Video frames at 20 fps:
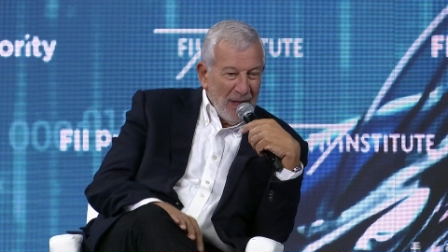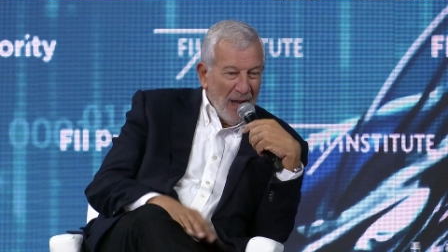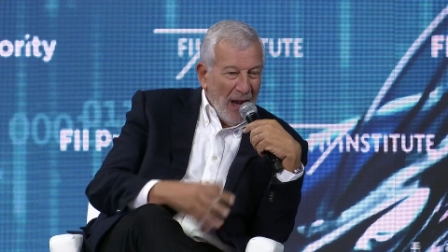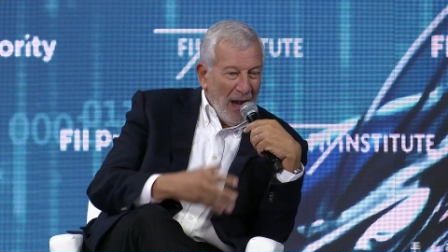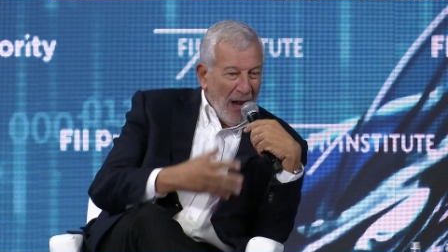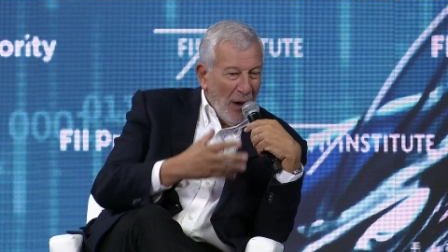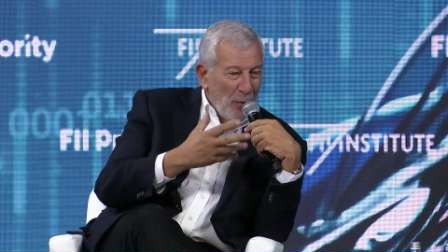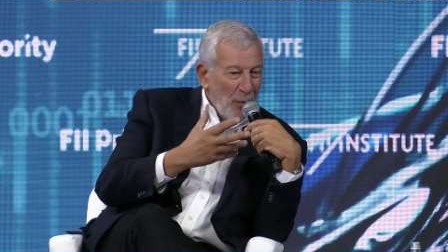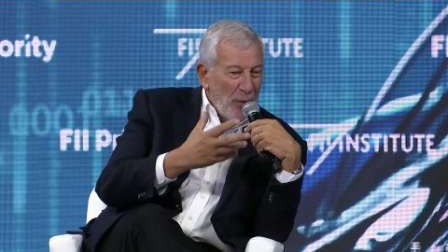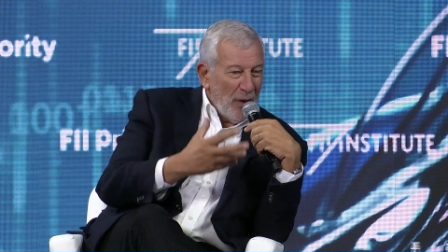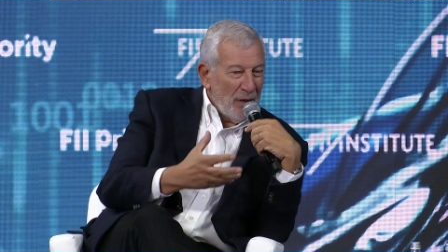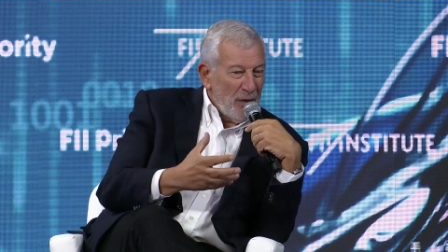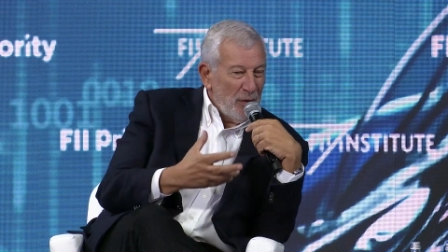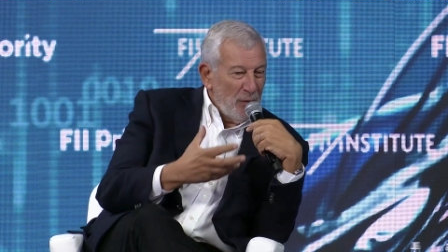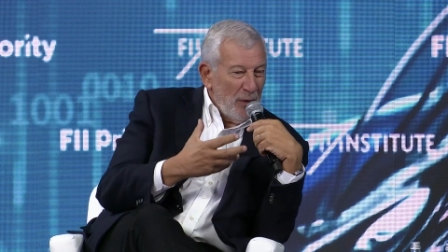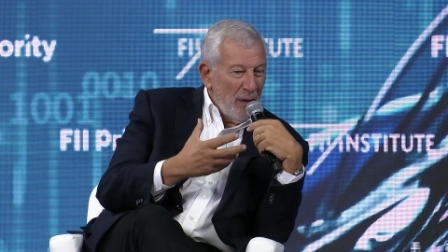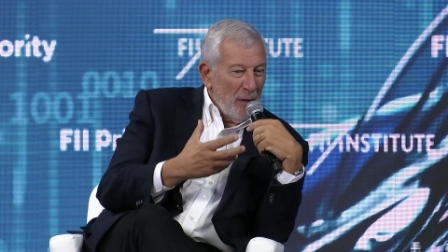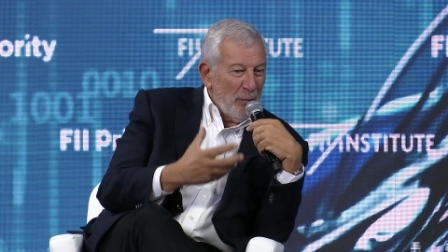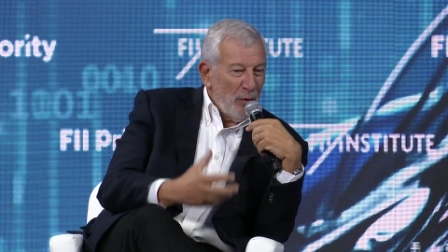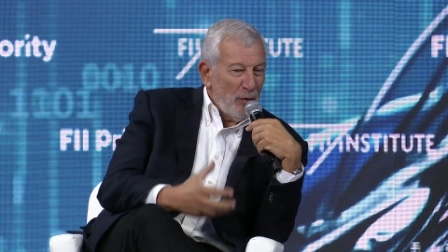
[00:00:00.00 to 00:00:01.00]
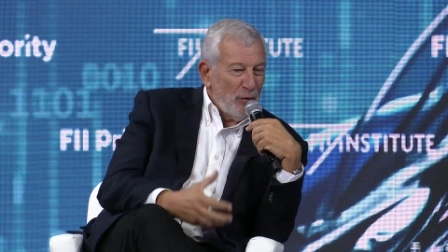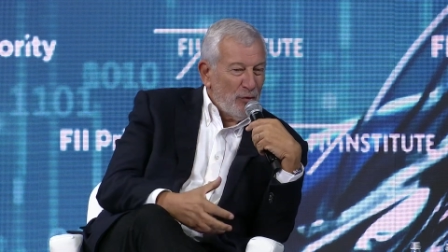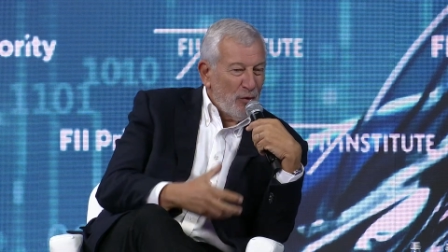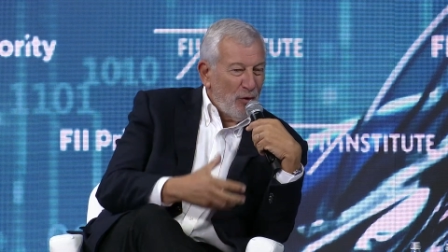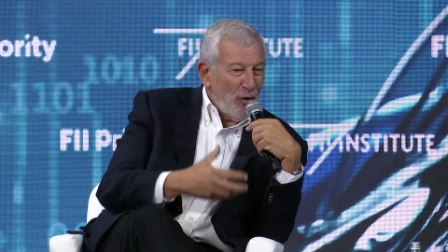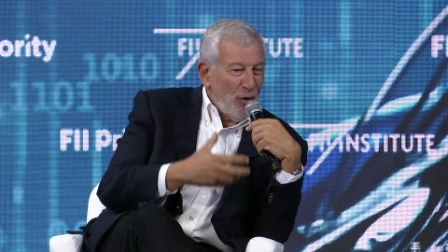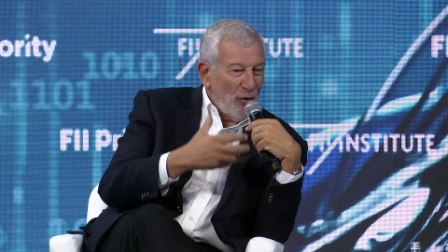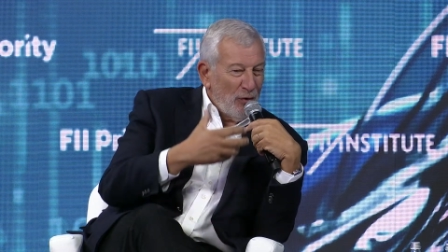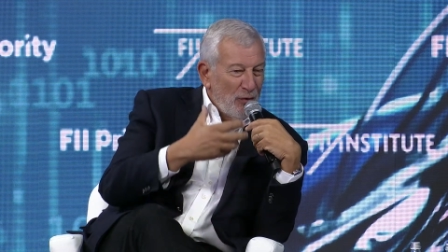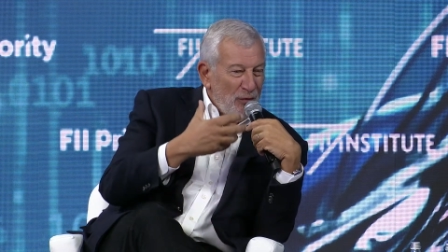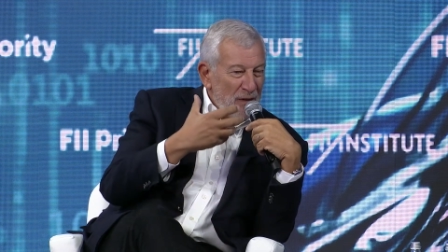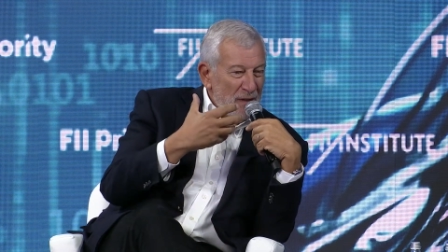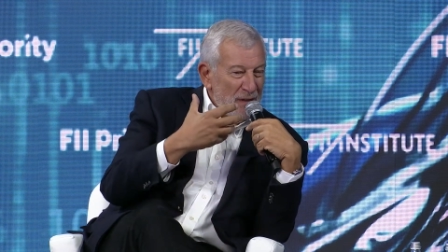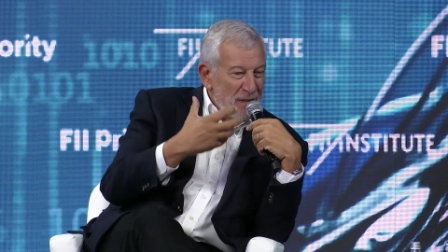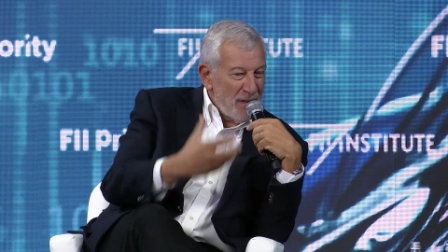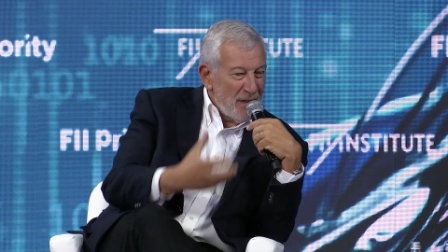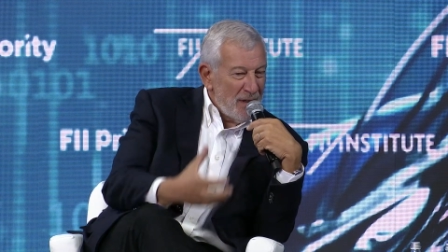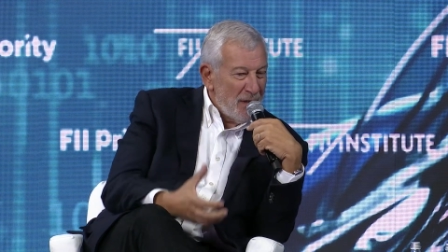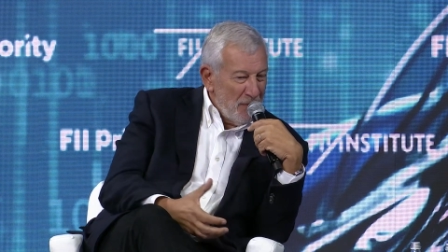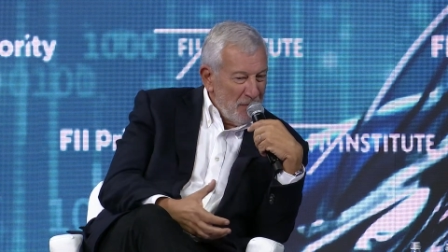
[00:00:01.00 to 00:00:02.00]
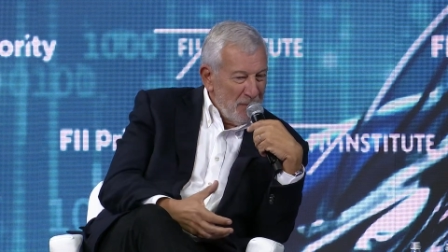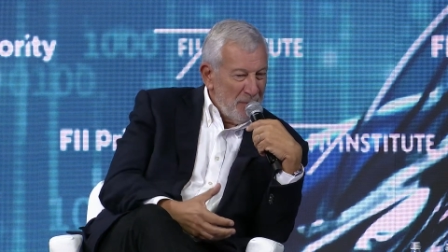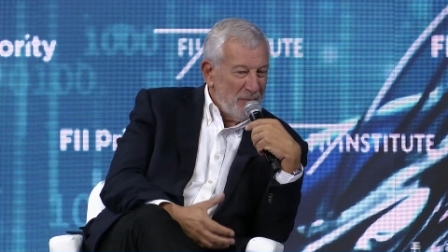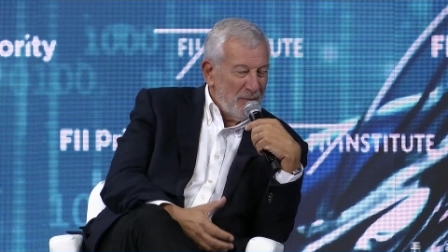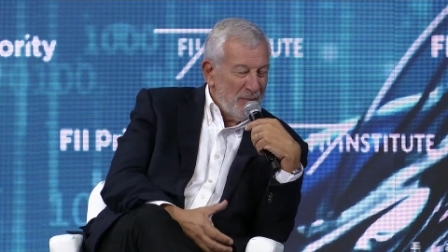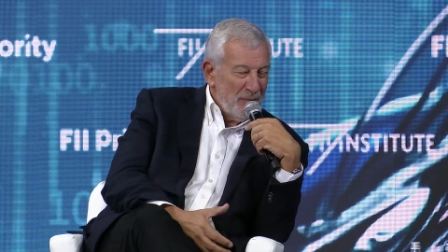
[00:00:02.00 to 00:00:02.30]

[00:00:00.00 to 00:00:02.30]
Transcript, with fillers: How were you able to convince him